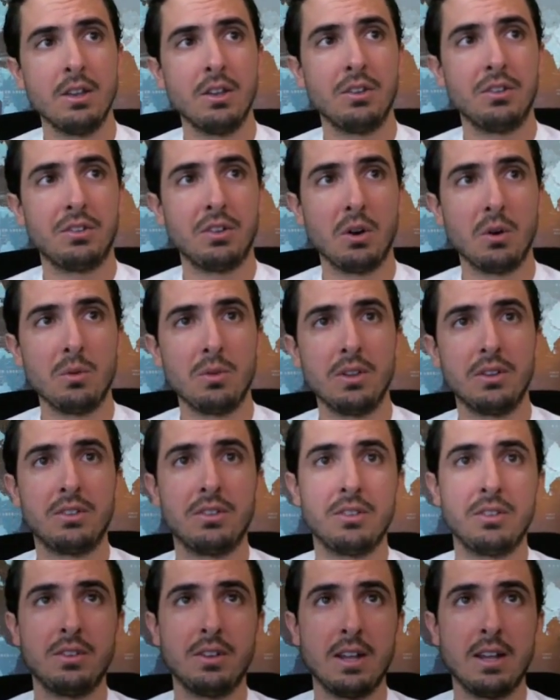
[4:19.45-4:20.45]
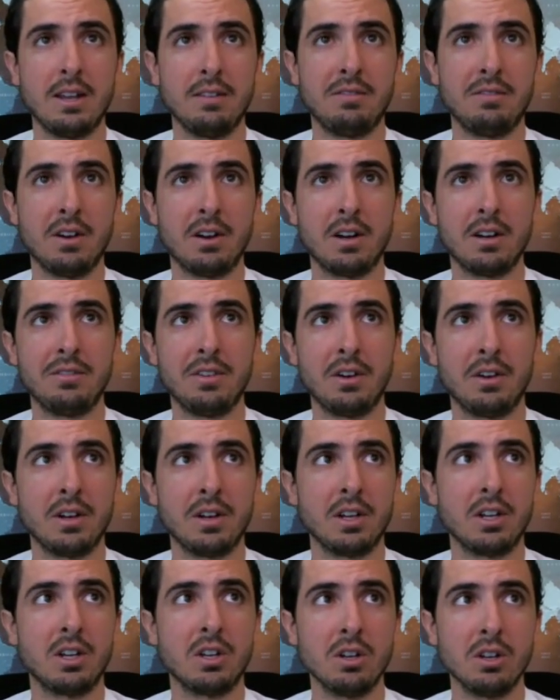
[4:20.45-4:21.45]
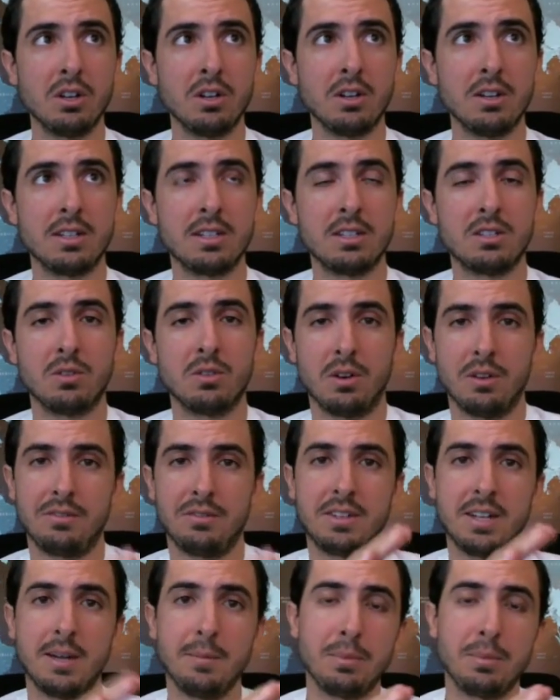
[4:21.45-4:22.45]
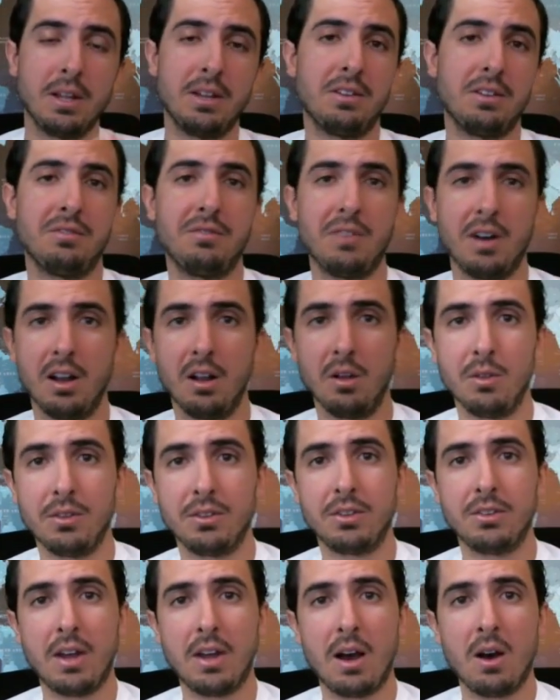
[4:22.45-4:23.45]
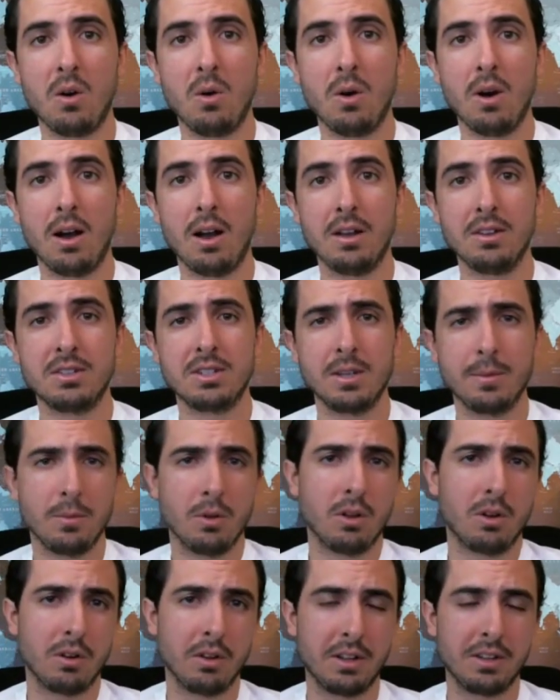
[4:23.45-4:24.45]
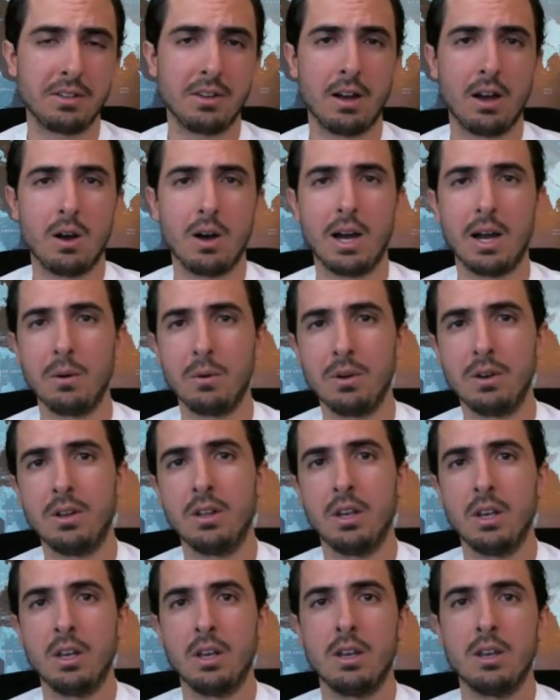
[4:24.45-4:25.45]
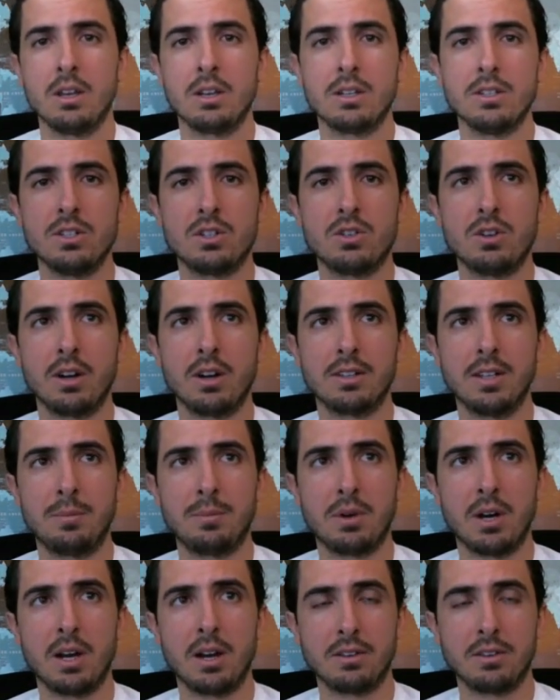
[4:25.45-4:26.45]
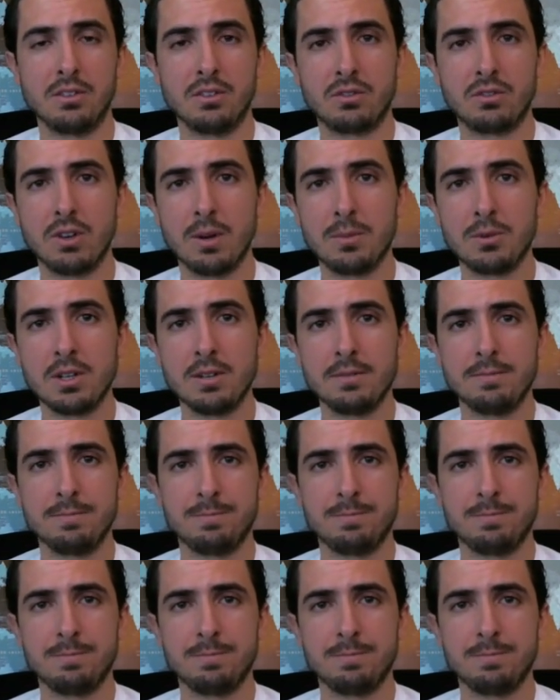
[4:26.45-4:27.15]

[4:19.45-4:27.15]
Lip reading: So this is a very good sort of template to follow. This is how, similarly to how I would construct a product description.